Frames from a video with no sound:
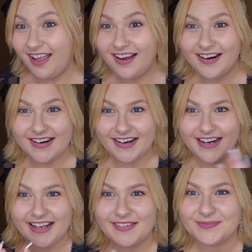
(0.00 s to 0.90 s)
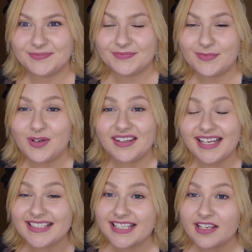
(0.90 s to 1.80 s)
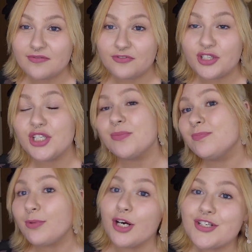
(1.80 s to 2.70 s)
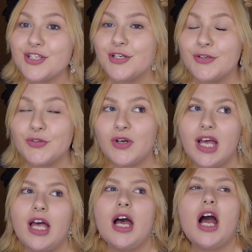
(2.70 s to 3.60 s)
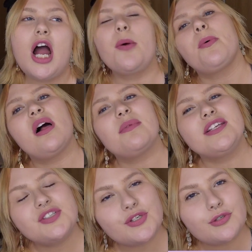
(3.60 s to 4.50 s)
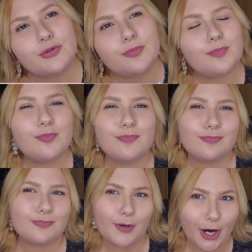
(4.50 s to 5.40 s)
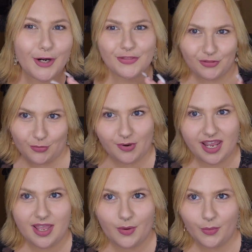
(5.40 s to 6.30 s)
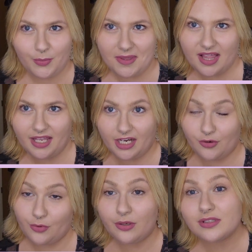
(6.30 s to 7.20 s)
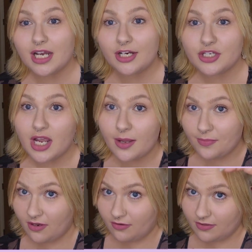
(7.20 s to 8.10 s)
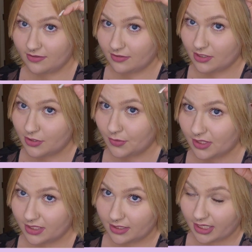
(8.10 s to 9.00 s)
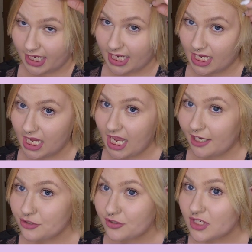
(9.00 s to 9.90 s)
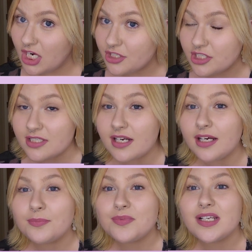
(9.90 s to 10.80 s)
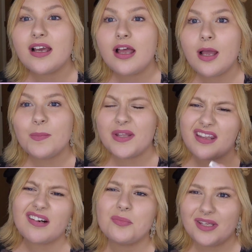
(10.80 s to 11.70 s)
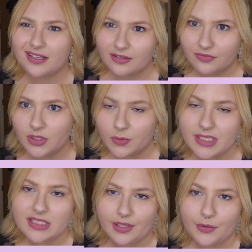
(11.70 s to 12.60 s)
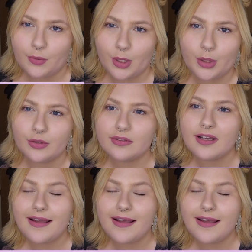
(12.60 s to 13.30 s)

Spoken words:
Alright. Well, that's it for part 2. I'll probably do part 3 will be like a root touch-up and doing like any extra touches ups. But that'll be in a few weeks down the road.